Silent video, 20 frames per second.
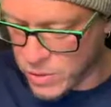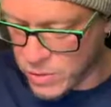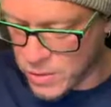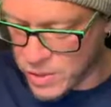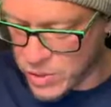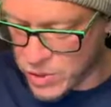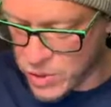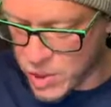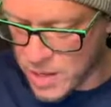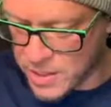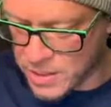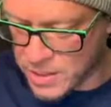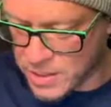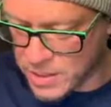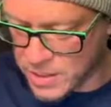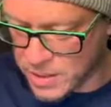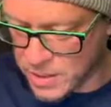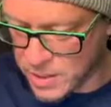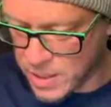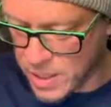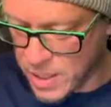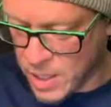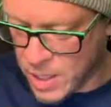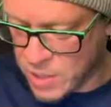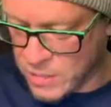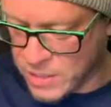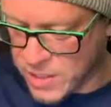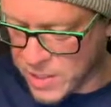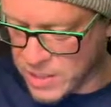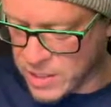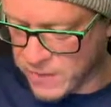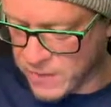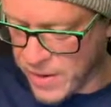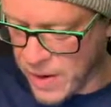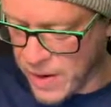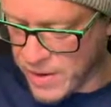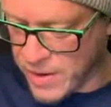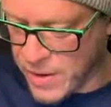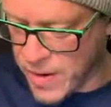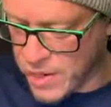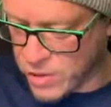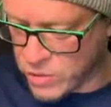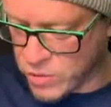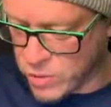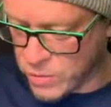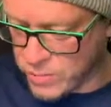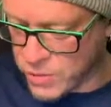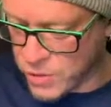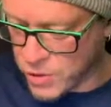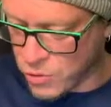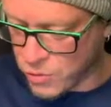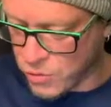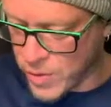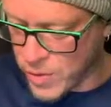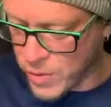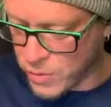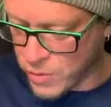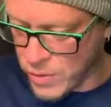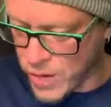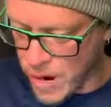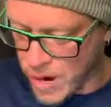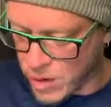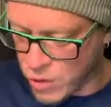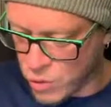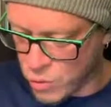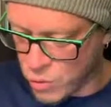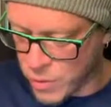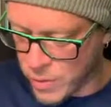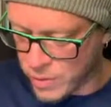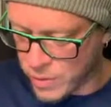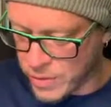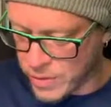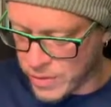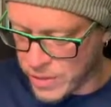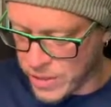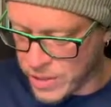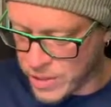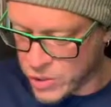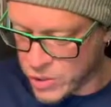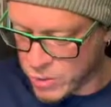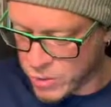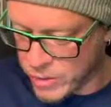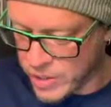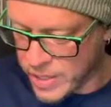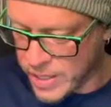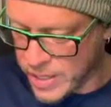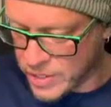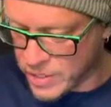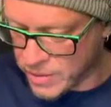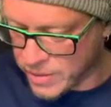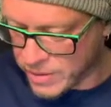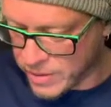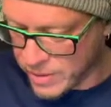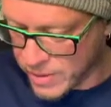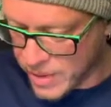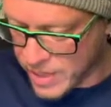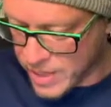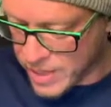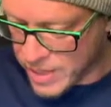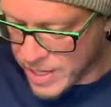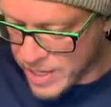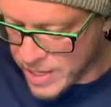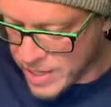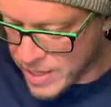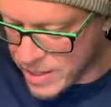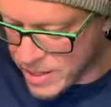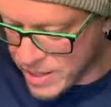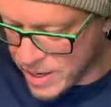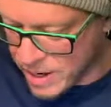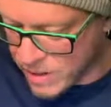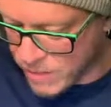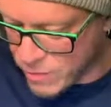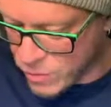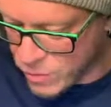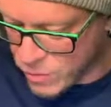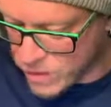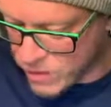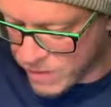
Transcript: Johnson, who testified that our troops in Korea were not equipped with the things you would need if you were to